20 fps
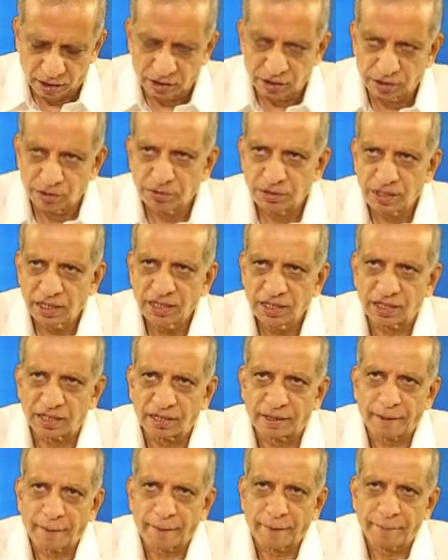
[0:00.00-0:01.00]
You
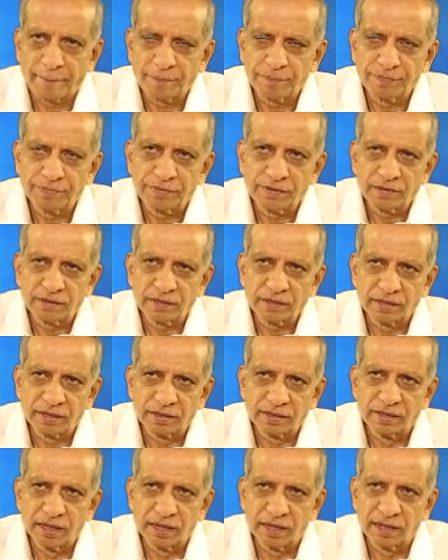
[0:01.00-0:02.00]
take
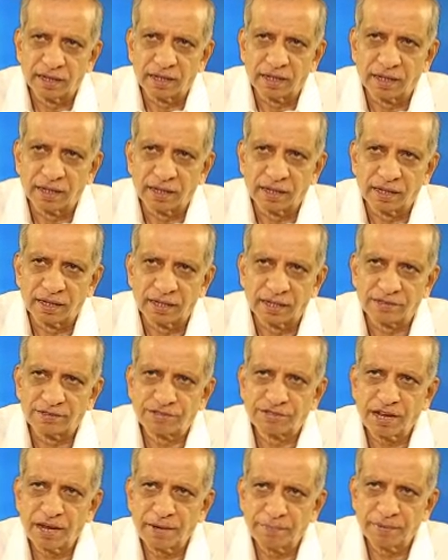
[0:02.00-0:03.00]
the
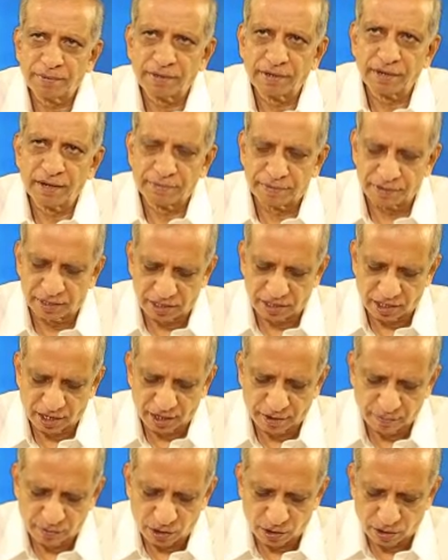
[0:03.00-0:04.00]
example of a
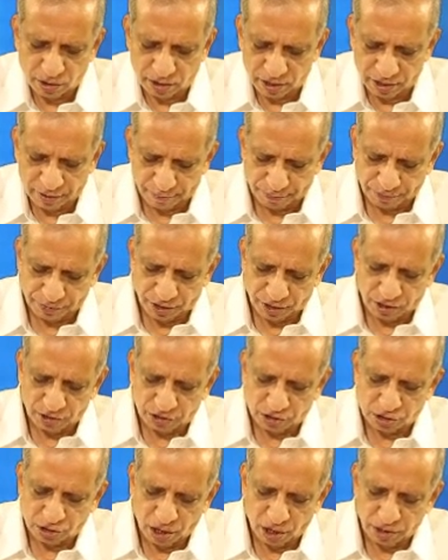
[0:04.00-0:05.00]
term called
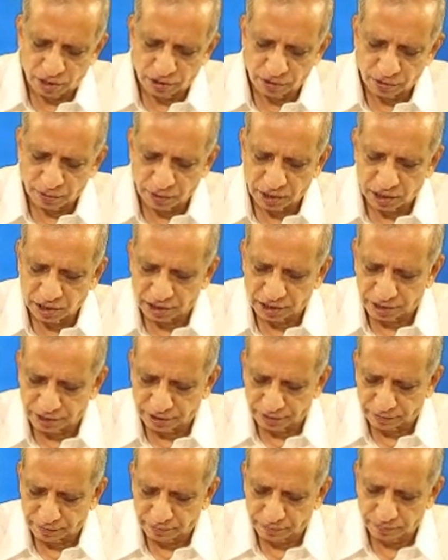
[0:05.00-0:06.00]

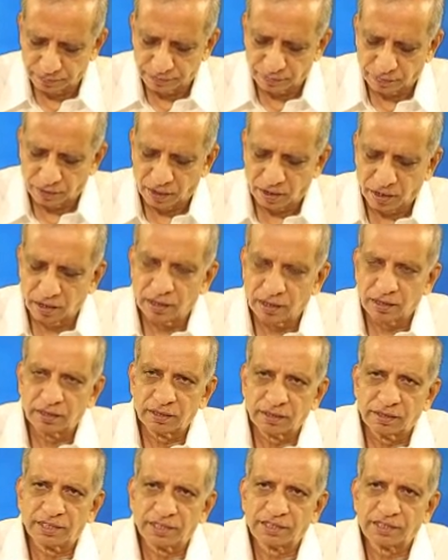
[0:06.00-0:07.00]
solubility.
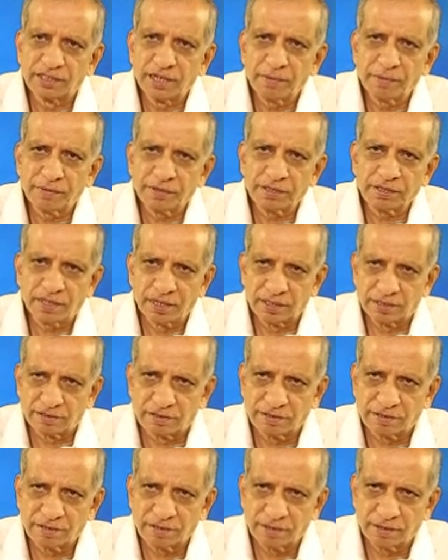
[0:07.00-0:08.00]
A
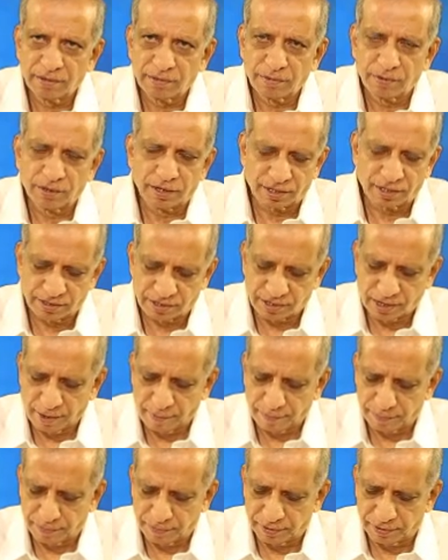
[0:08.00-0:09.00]
substance, for
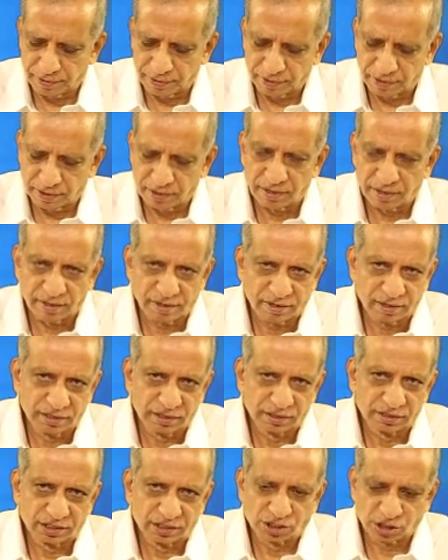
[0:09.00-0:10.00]
example,
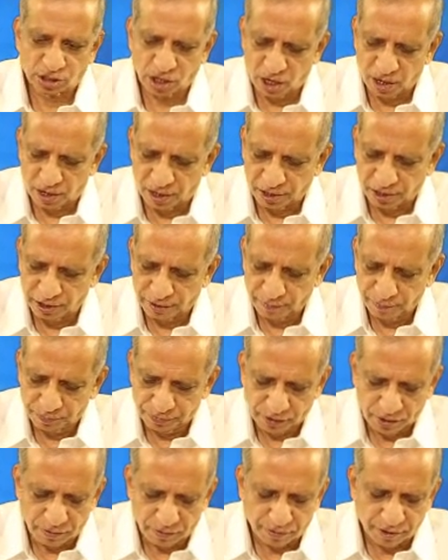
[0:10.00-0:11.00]
salt,
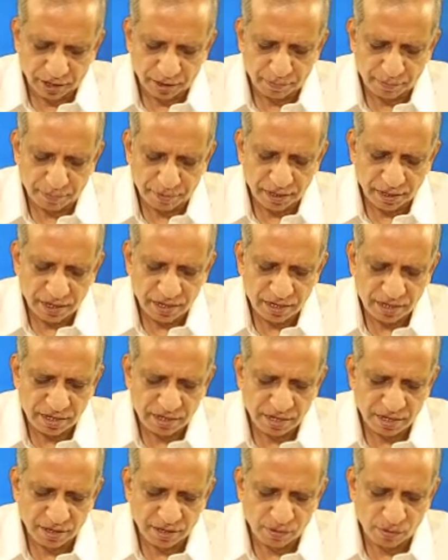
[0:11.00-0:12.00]
when placed
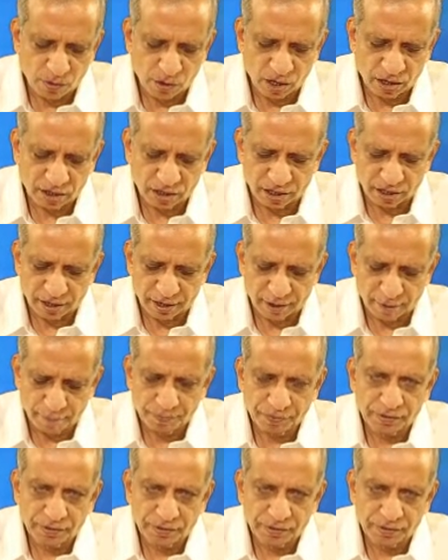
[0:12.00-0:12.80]
in water,